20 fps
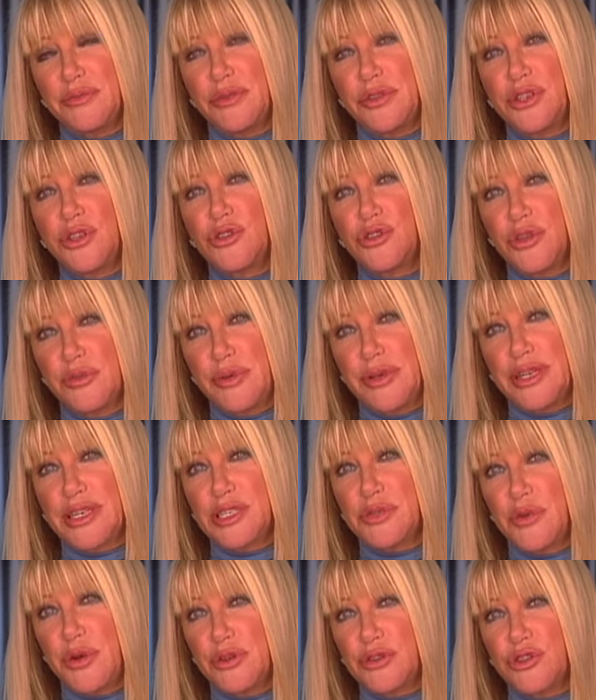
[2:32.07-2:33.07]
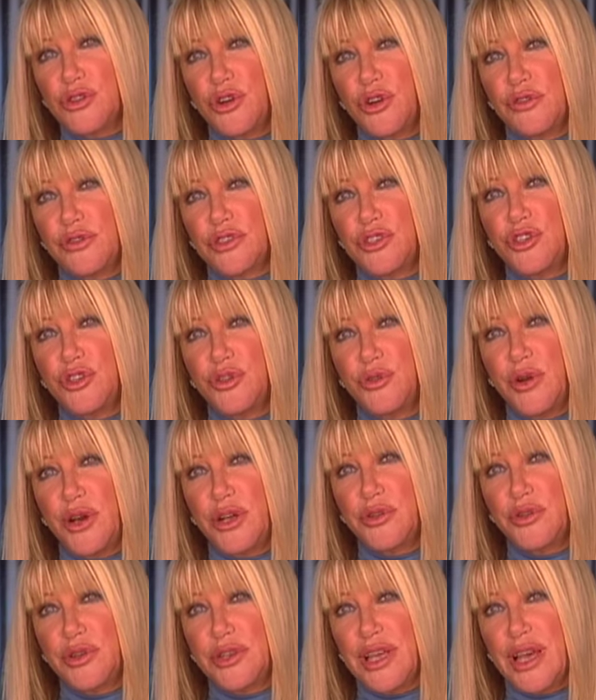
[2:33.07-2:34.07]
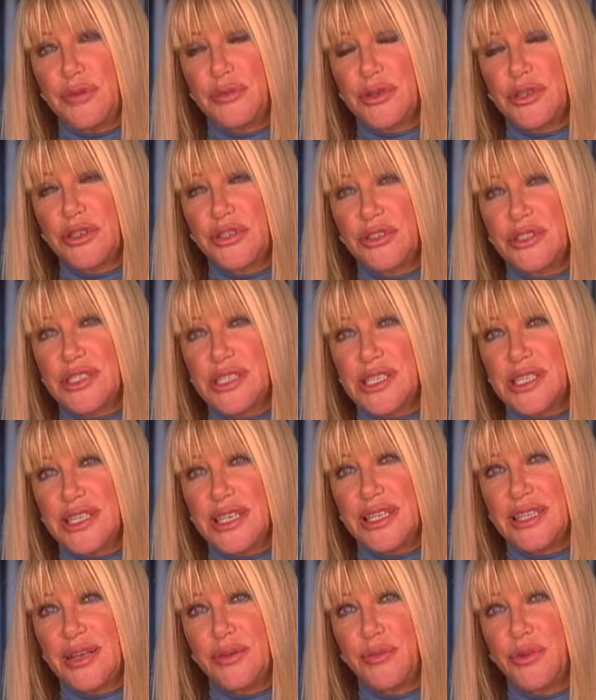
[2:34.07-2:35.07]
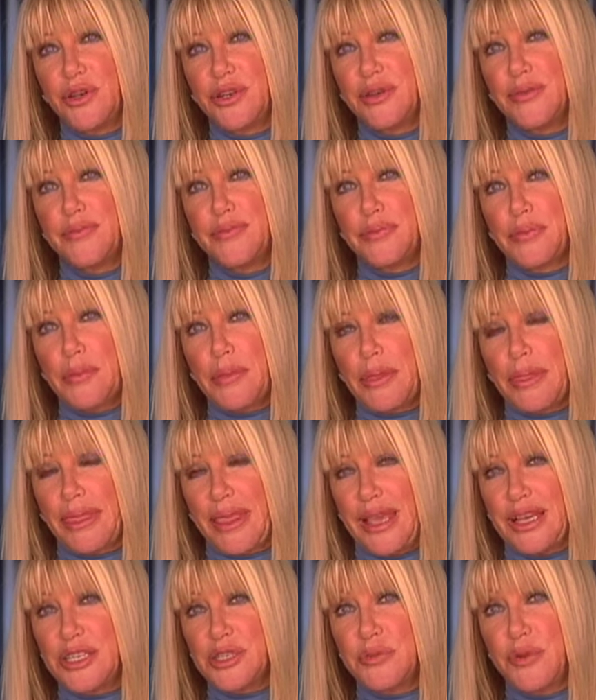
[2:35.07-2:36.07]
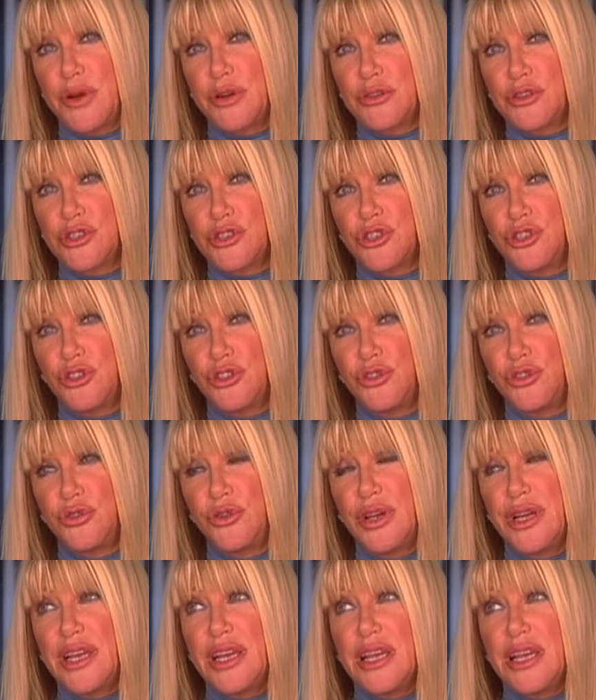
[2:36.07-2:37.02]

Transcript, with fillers: usually been exposed to over 200 chemicals, and then we're exposed to